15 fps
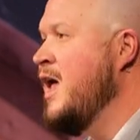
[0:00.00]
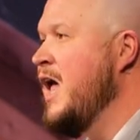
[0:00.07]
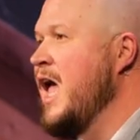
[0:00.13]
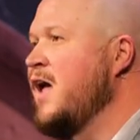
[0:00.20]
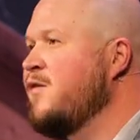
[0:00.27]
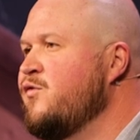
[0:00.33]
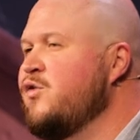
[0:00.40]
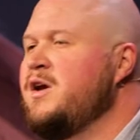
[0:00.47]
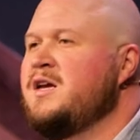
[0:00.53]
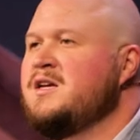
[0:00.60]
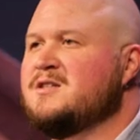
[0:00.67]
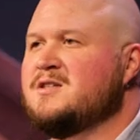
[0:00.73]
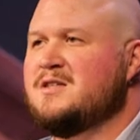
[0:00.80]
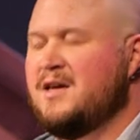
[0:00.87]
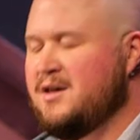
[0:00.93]
Every
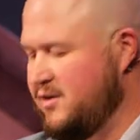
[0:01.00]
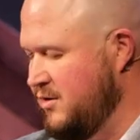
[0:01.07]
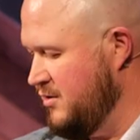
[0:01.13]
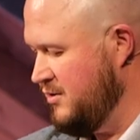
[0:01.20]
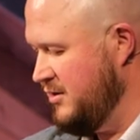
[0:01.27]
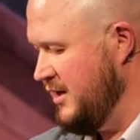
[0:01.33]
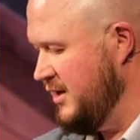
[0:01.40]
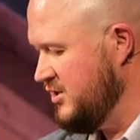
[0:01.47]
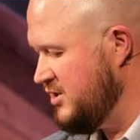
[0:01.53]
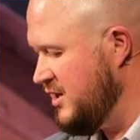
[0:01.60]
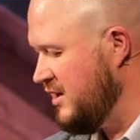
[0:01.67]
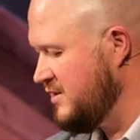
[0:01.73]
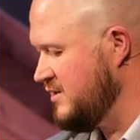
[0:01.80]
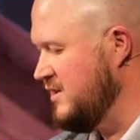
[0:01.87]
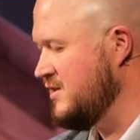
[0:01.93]
single
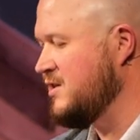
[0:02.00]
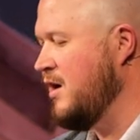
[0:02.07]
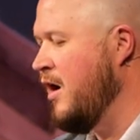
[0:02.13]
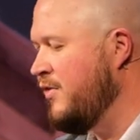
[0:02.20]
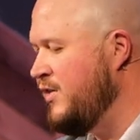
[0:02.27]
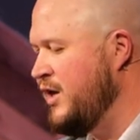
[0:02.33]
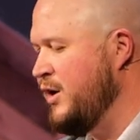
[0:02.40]
injustice on